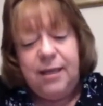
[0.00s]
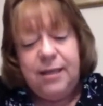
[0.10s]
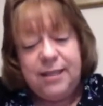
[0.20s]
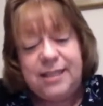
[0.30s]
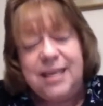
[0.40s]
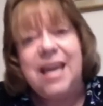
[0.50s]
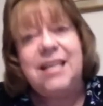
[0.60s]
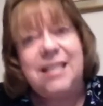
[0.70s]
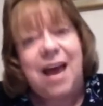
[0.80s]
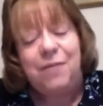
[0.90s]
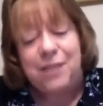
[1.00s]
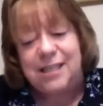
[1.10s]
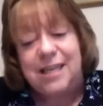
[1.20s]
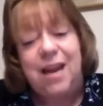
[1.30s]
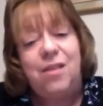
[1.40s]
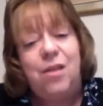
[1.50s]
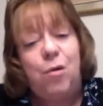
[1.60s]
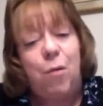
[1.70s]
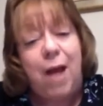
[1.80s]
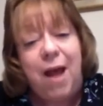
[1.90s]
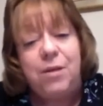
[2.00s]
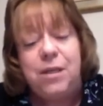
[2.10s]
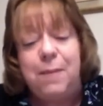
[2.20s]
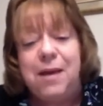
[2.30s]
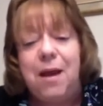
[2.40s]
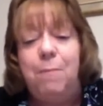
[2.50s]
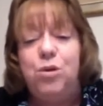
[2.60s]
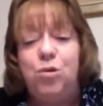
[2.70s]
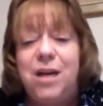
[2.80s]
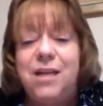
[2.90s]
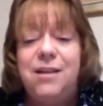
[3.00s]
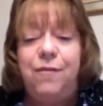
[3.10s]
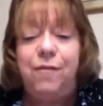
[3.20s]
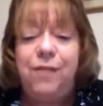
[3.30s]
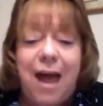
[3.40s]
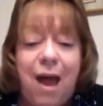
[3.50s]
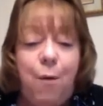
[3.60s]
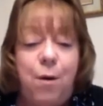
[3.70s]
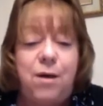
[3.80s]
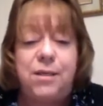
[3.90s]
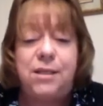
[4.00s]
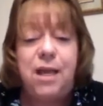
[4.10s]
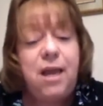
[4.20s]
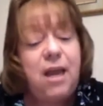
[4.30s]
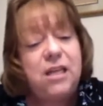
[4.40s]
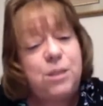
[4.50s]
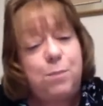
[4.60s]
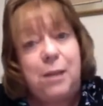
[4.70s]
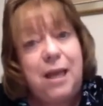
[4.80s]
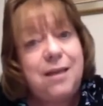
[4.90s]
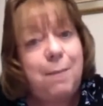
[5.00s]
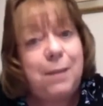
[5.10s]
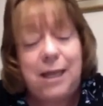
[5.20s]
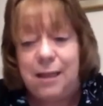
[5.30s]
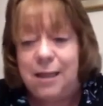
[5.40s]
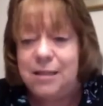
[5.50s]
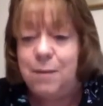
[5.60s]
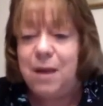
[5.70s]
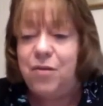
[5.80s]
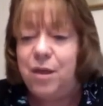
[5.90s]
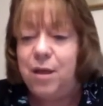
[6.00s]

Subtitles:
Seeds have to stay in the ground to become trees and flowers, explained Emily Elizabeth.